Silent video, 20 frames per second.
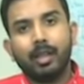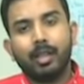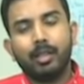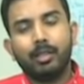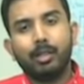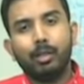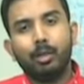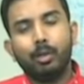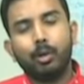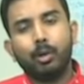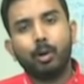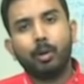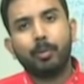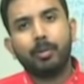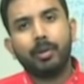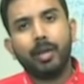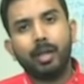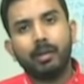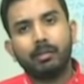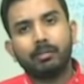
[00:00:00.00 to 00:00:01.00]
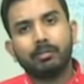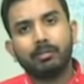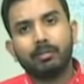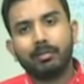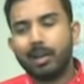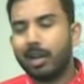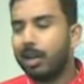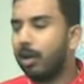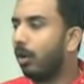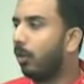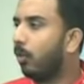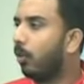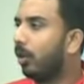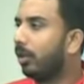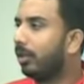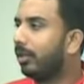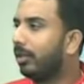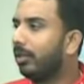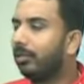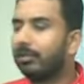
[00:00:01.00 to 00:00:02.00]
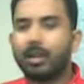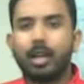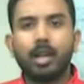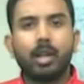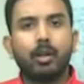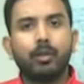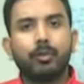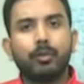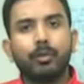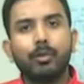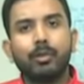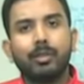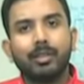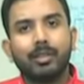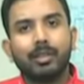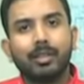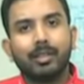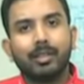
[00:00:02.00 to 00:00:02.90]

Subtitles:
until you drop dead, run out of water, run out of food.